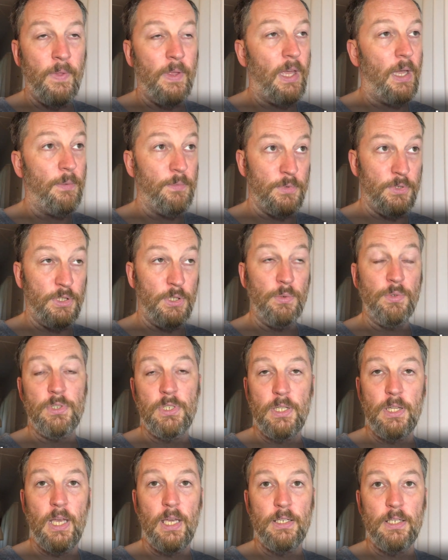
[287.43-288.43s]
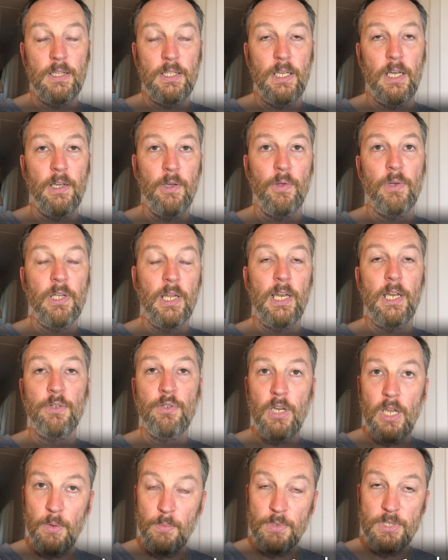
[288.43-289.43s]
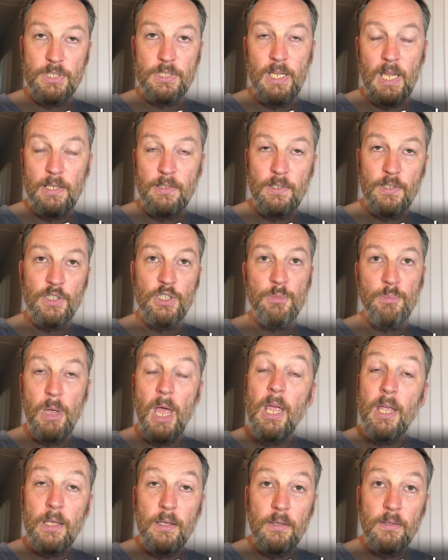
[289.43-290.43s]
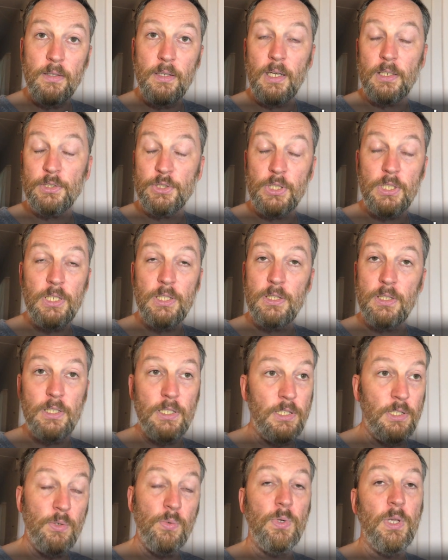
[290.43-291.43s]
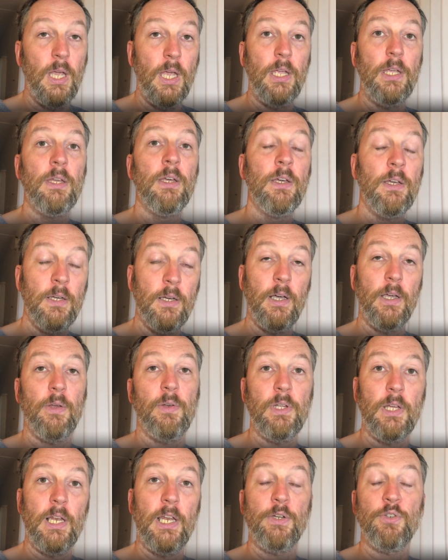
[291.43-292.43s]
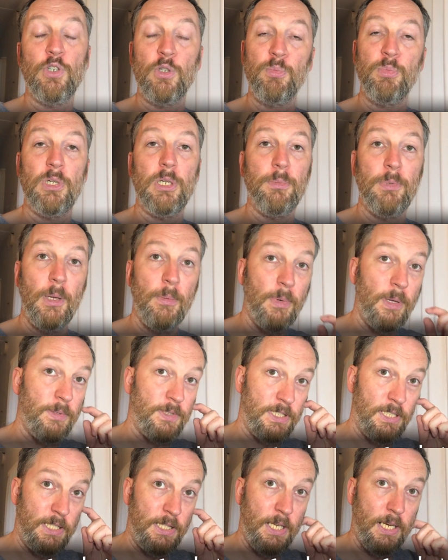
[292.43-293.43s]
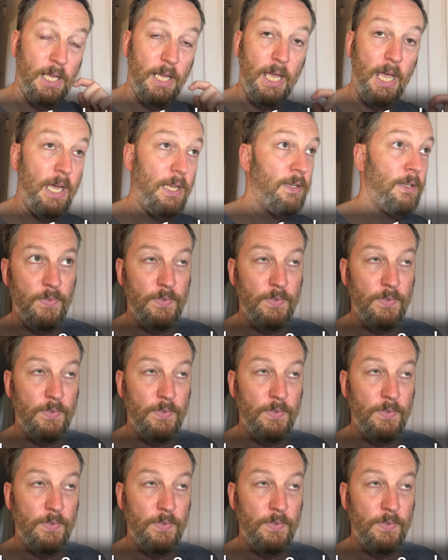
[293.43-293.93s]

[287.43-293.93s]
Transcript: I was used to that in the Ioniq Electric. It was standard spec, actually, in the UK Ioniq Electric Premium SC that I had.